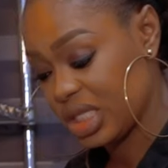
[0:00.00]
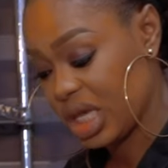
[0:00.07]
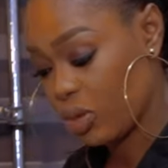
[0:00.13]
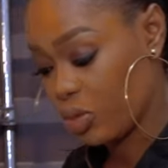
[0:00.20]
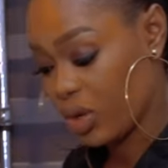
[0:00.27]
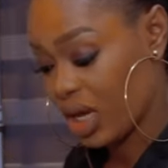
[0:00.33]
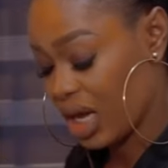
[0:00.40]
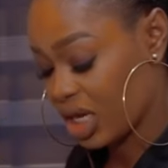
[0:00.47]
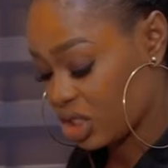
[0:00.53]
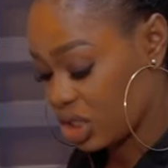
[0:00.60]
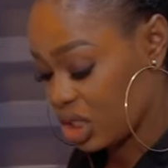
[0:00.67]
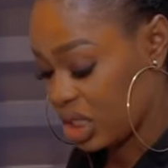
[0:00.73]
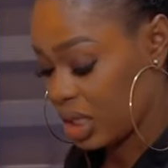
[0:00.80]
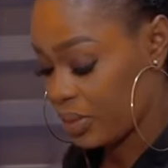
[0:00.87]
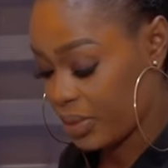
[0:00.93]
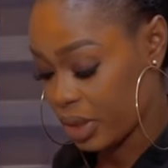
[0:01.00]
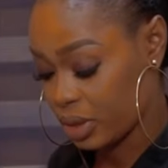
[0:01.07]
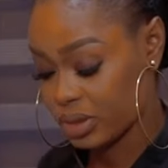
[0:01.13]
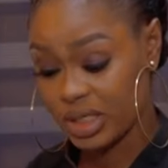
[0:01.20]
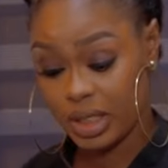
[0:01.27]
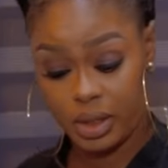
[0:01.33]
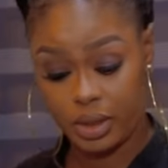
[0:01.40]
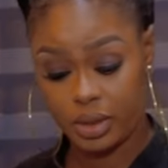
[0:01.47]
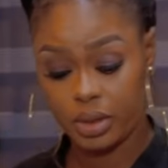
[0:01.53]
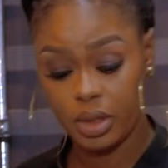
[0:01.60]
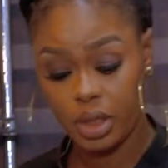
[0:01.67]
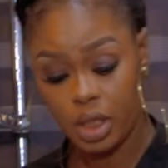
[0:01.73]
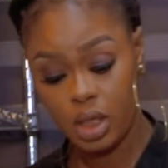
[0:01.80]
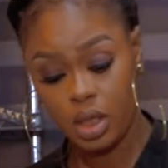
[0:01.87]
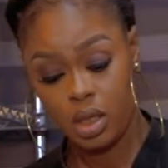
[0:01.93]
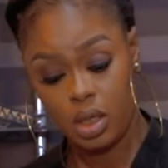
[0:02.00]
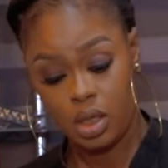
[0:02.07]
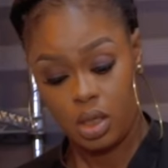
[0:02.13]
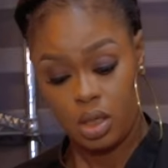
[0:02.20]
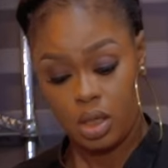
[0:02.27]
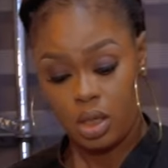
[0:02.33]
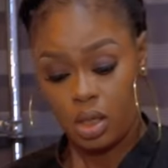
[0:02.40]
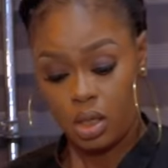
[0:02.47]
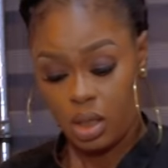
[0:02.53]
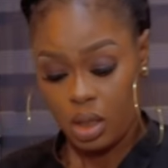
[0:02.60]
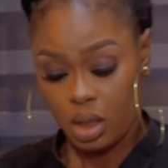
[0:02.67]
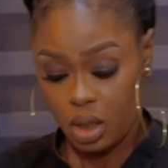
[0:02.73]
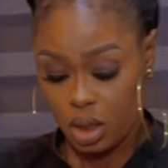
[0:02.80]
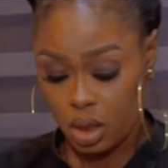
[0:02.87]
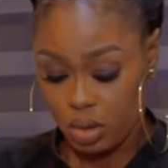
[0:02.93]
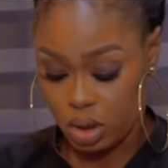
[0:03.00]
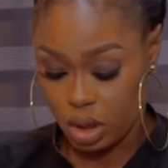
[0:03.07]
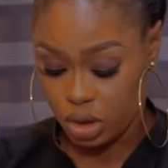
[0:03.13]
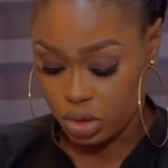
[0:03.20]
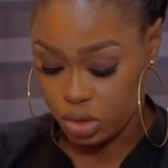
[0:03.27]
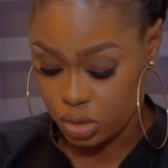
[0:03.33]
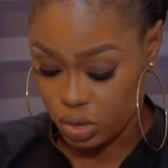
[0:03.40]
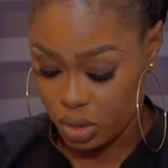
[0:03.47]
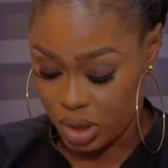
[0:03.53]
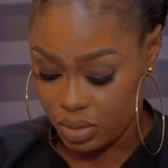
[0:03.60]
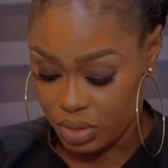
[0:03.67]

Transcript: that we're actually about here. Okay, so I